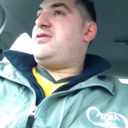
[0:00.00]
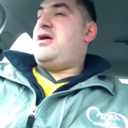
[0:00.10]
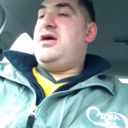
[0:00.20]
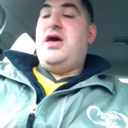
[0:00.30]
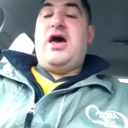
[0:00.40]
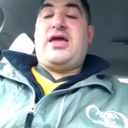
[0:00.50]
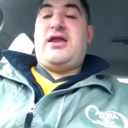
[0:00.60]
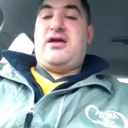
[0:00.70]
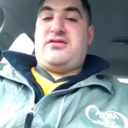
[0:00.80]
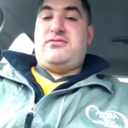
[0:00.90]
So
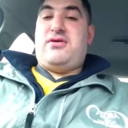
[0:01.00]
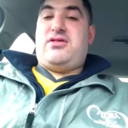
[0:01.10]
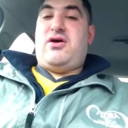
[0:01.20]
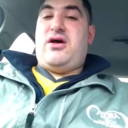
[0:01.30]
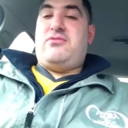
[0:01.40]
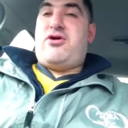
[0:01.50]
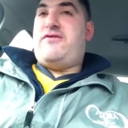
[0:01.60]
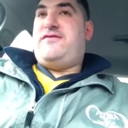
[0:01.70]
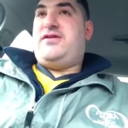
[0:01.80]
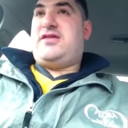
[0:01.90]
again, like I said with my diet, I'm
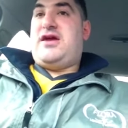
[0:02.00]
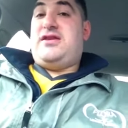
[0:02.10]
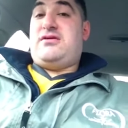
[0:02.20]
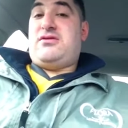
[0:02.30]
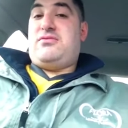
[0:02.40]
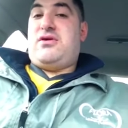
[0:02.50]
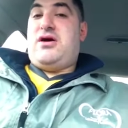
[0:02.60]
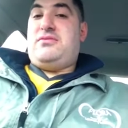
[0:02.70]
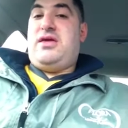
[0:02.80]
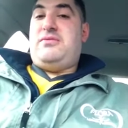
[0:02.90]
writing things down now, so I'm,
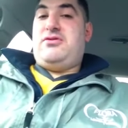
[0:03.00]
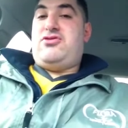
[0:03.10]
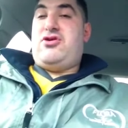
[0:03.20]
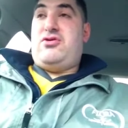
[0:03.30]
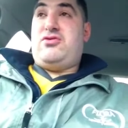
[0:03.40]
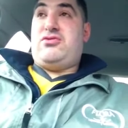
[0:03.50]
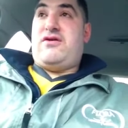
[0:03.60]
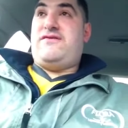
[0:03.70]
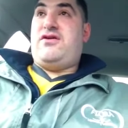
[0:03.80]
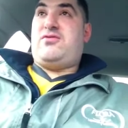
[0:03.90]
I am keeping a journal. It's also
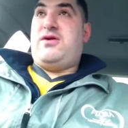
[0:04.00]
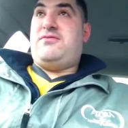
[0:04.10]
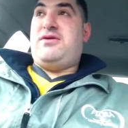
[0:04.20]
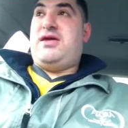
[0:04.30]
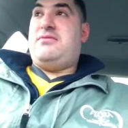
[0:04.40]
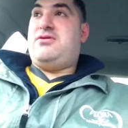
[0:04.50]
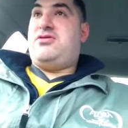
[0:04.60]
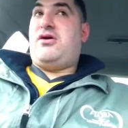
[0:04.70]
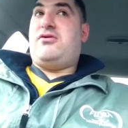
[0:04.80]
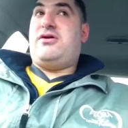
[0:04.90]
the first week of me keeping a
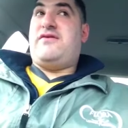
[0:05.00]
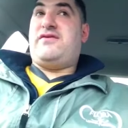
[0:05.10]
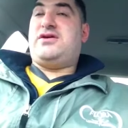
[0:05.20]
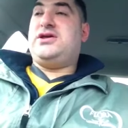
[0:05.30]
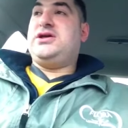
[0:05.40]
diary ever.